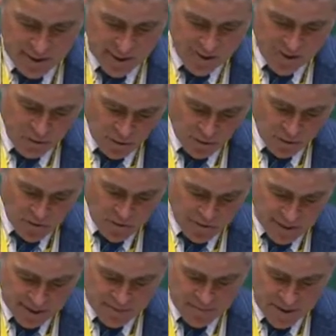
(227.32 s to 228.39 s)
It's obvious,
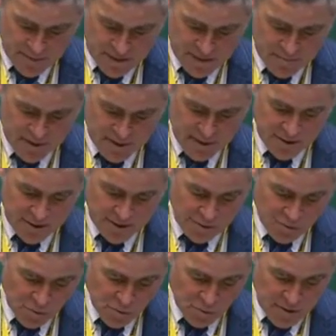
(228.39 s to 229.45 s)
Madam Deputy Speaker, that
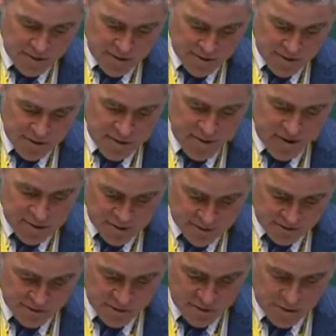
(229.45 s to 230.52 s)
renewable energy is
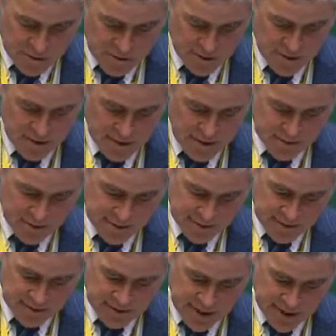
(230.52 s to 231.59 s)
the future, and we need
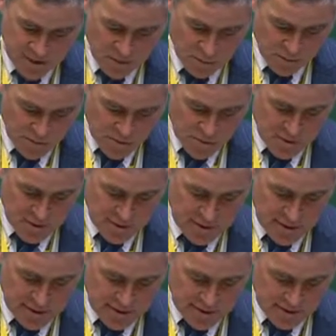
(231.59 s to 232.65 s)
to grasp the
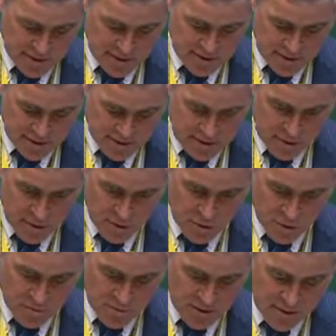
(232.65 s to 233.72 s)
opportunities to create these green
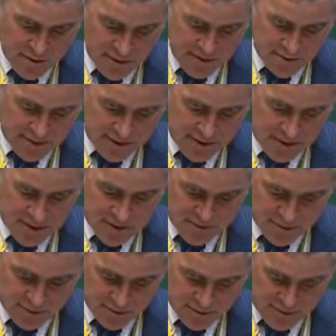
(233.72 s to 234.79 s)
jobs,
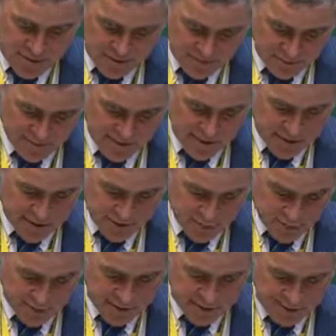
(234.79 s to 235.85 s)
potentially providing
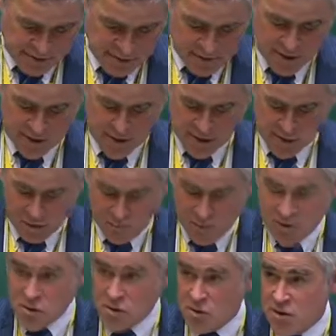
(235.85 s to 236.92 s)
rewarding careers and
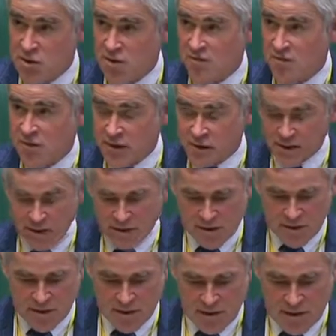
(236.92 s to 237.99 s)
opportunities for
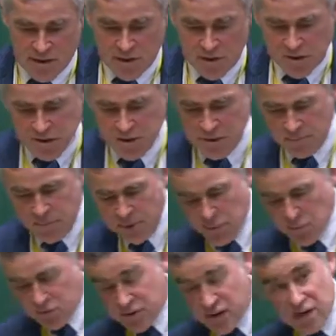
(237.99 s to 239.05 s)
careers that could see
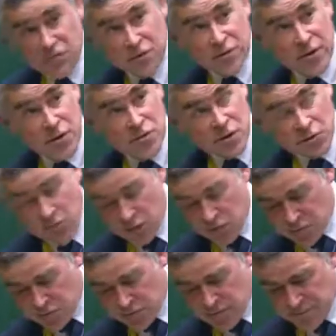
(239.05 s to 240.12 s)
people travelling around the
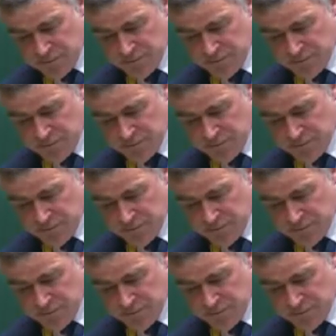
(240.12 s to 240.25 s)
world.